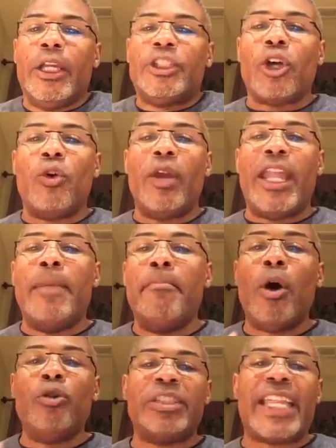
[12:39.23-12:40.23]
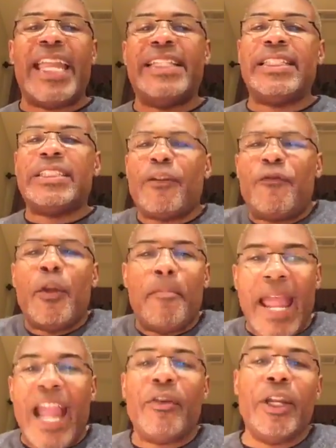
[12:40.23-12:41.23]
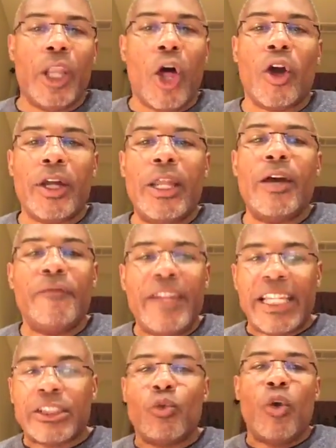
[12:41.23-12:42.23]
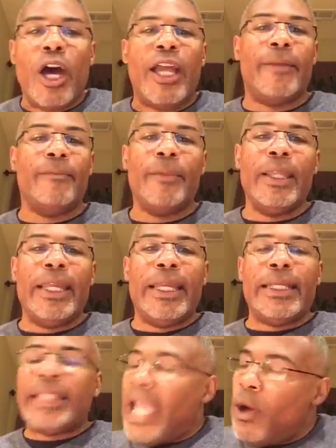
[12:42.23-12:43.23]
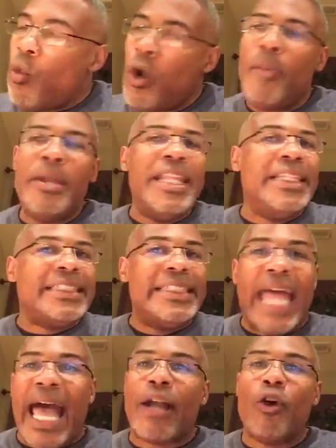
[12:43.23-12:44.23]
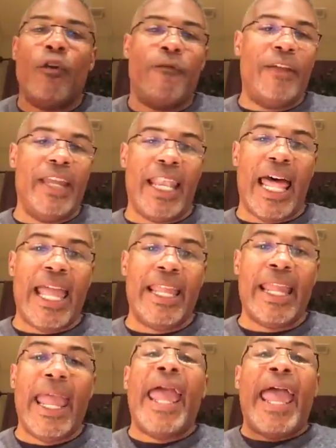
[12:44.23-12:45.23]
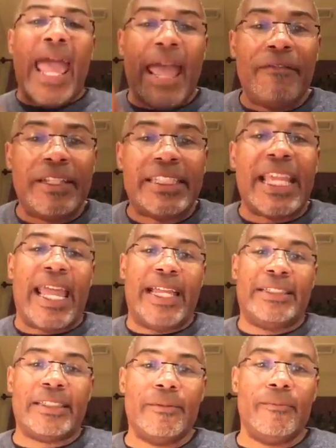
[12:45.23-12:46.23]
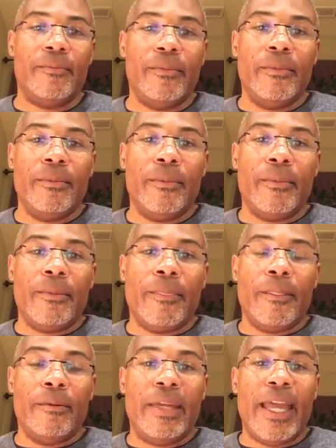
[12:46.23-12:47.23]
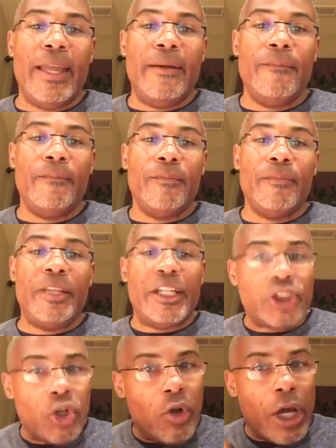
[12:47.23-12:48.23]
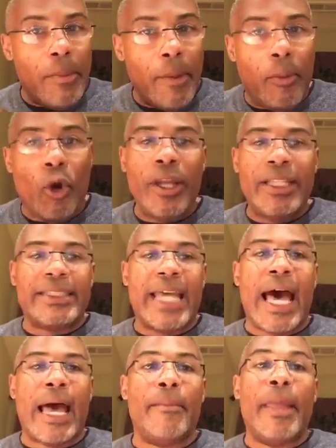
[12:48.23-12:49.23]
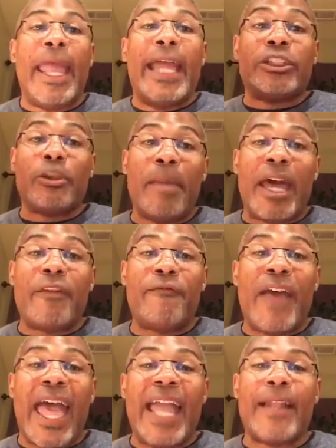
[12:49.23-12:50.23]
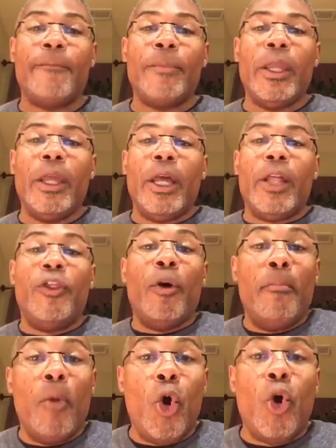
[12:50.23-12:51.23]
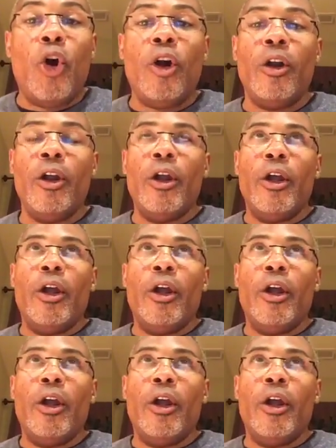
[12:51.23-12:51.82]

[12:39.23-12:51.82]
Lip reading: So in most cases, if you're married long enough, guess what? That woman is not going to feel like having sex, okay? There's going to come a point in time. As a matter of fact, the more